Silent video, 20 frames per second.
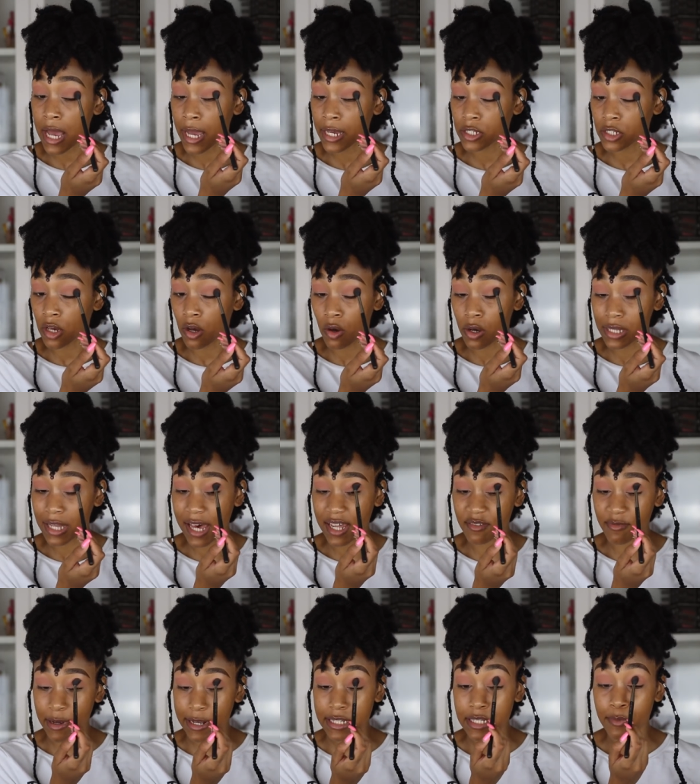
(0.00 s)
I know a lot
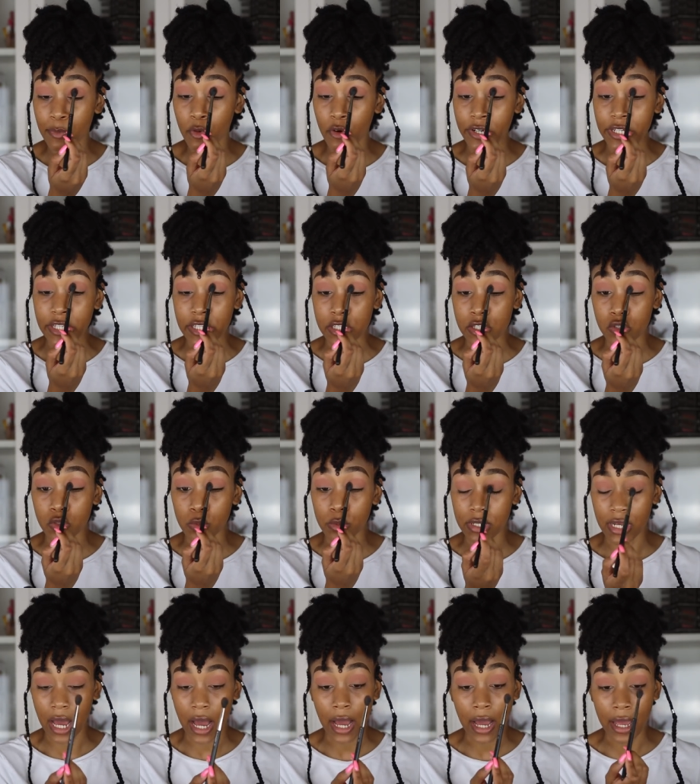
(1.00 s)
of my supporters do
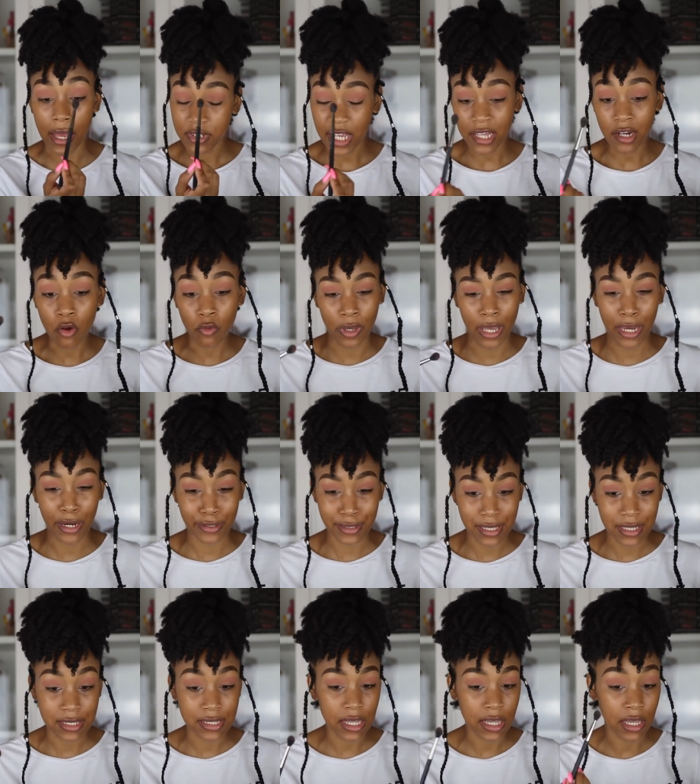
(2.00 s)
not, they don't care
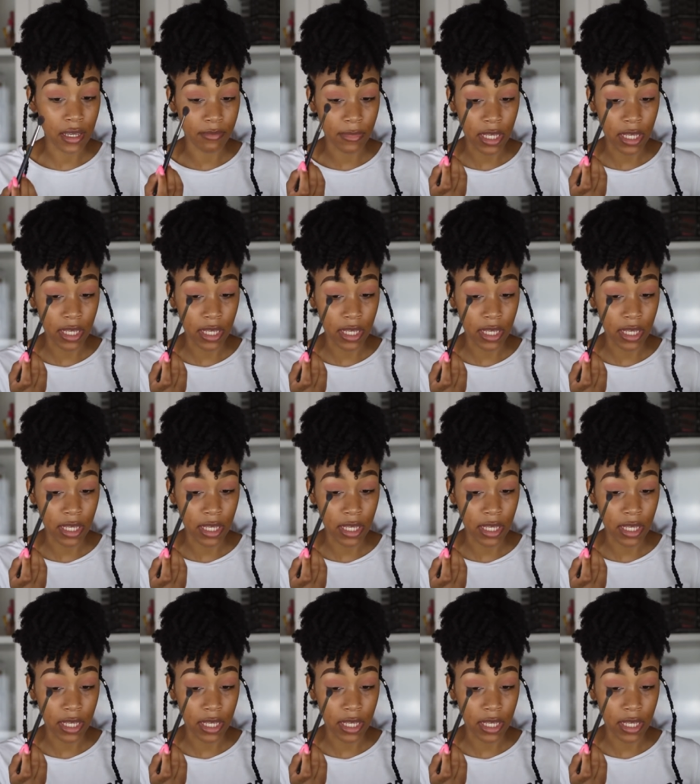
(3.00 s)
to see him.